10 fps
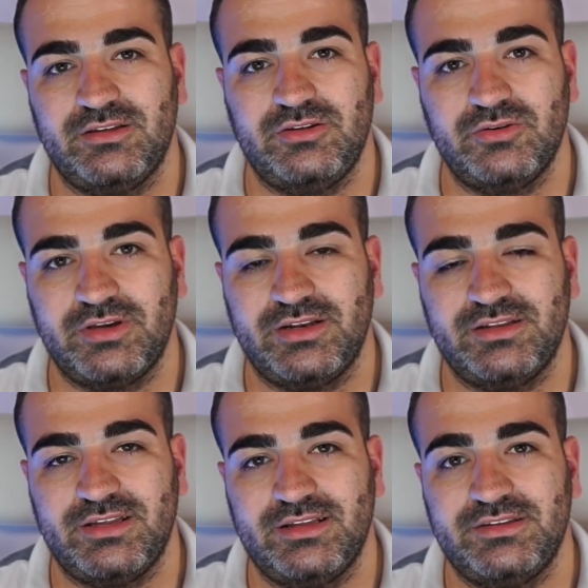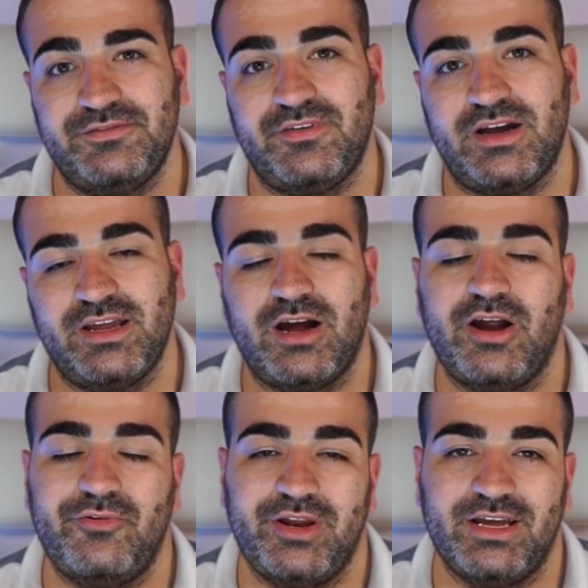you can identify
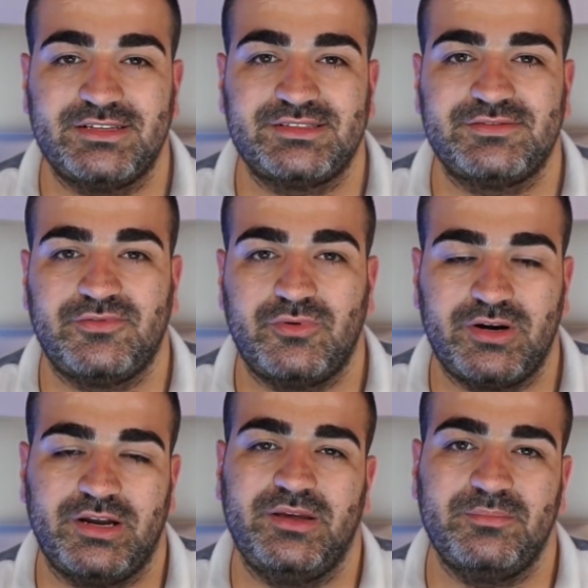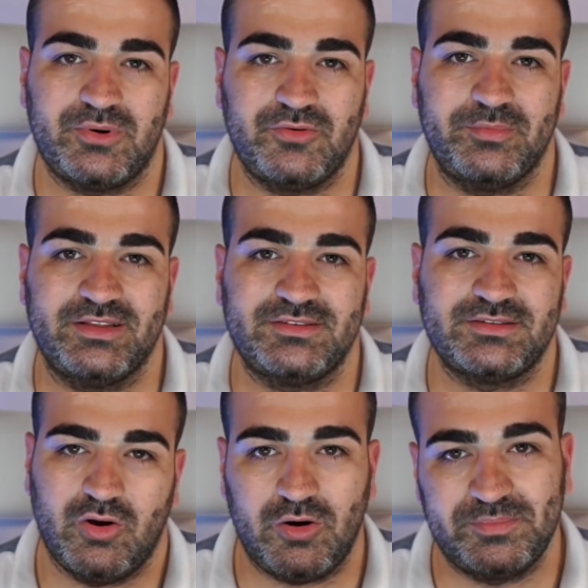areas for
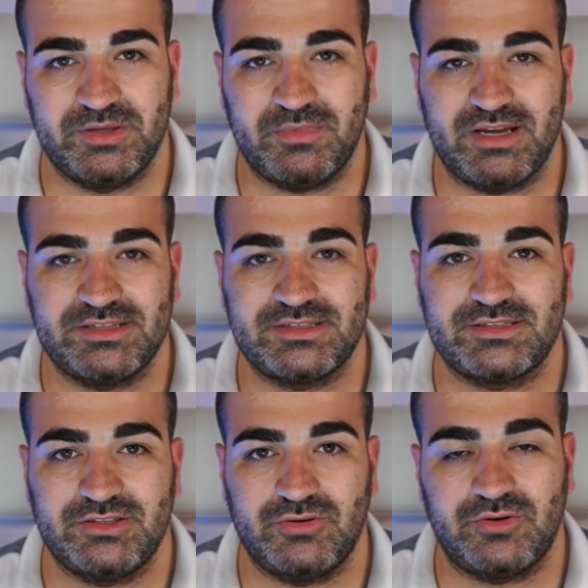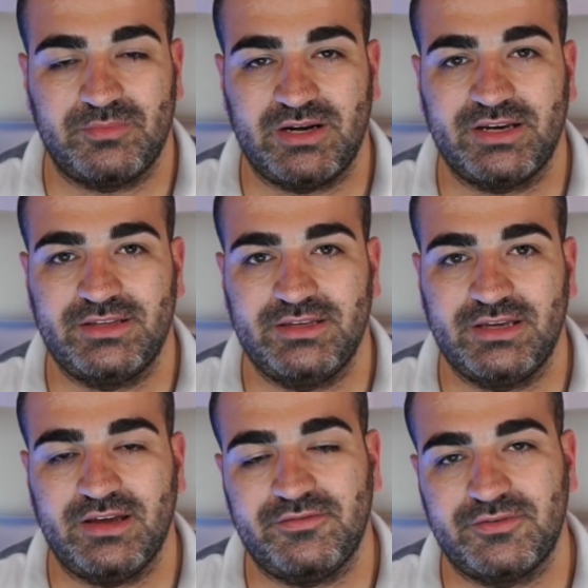improvement, optimize your
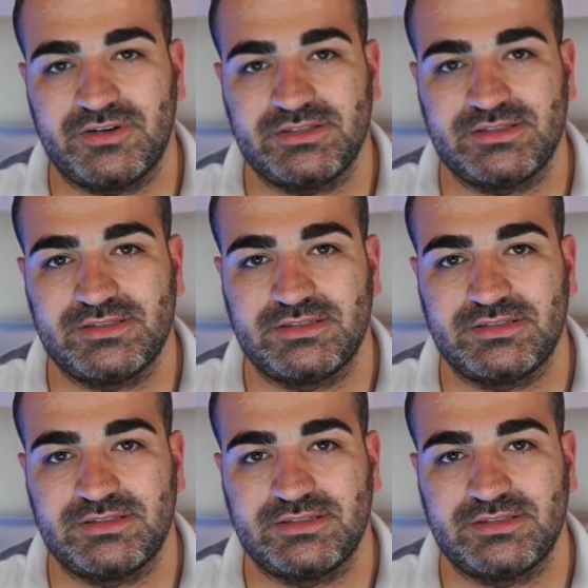marketing efforts,